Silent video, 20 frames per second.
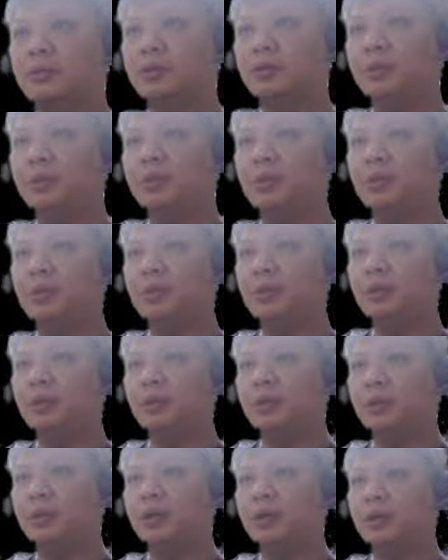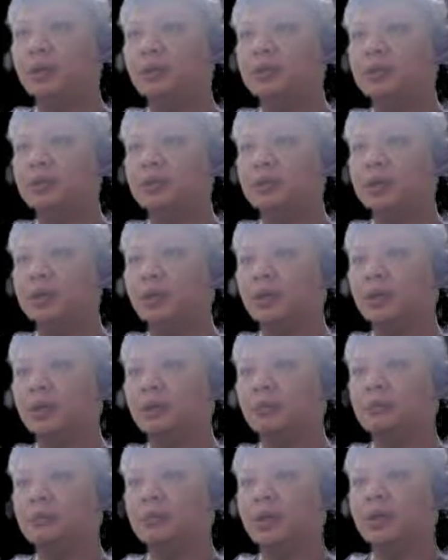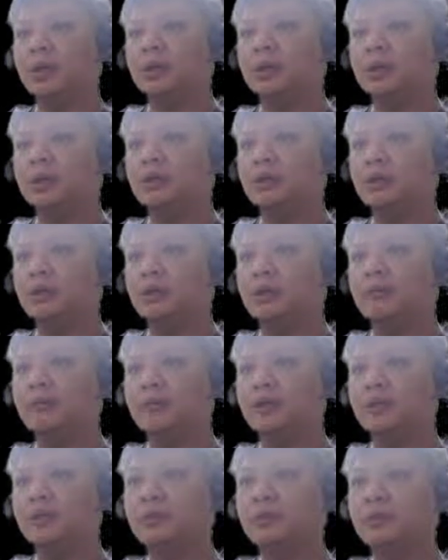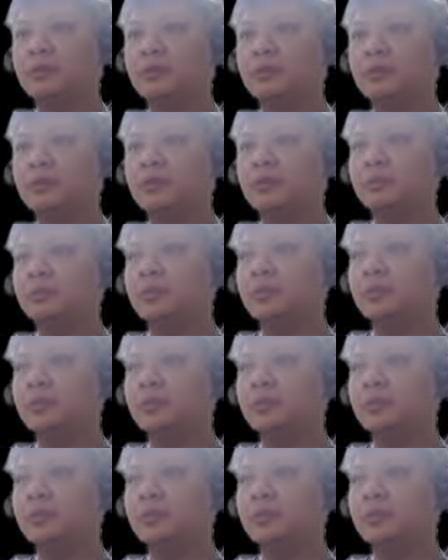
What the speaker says: against black's steadfast but slow approach.